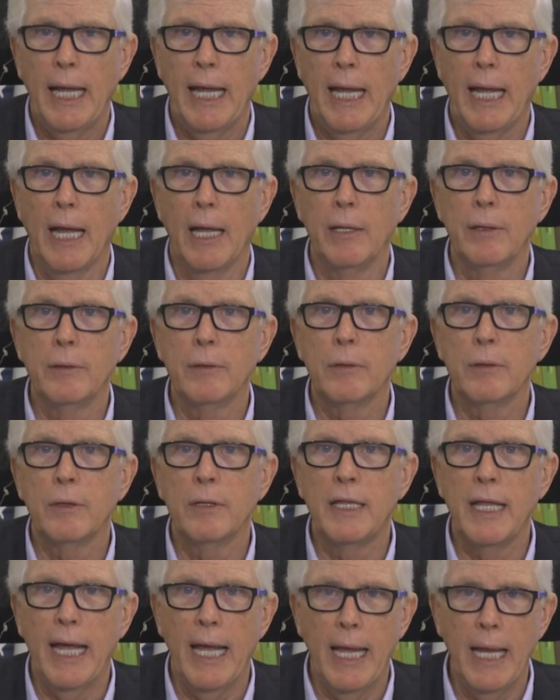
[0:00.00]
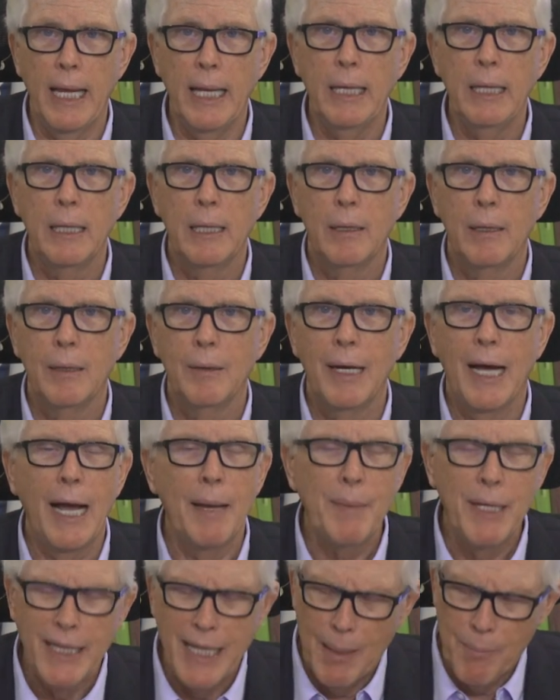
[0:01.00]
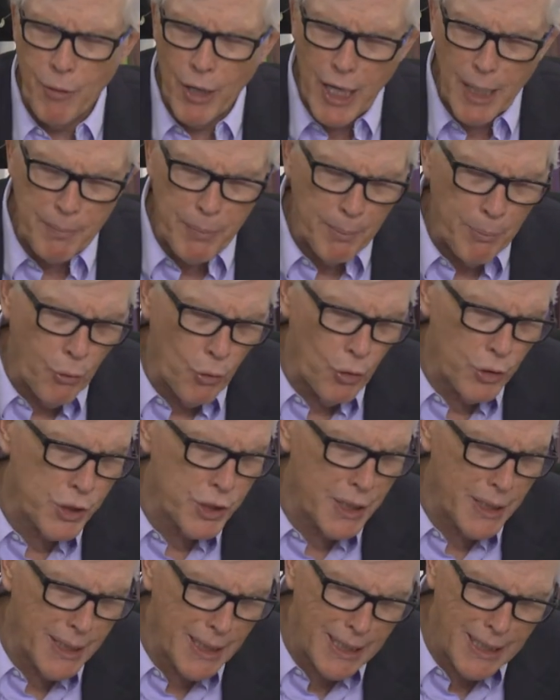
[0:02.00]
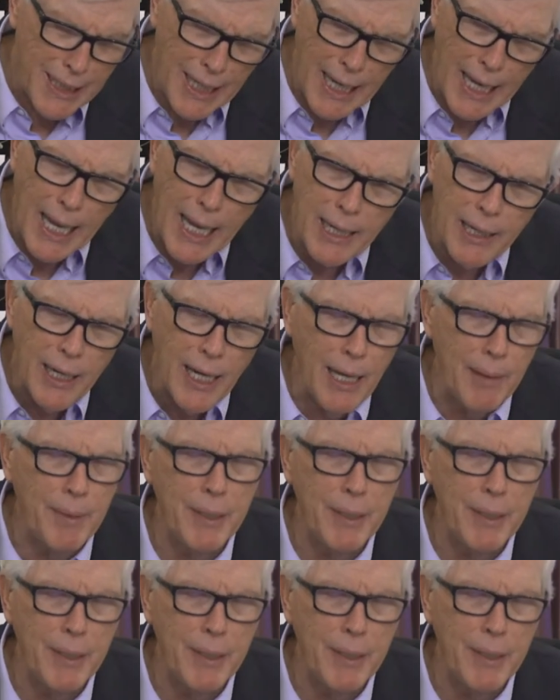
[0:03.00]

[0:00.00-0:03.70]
And they, I mean, they brought up abortion again.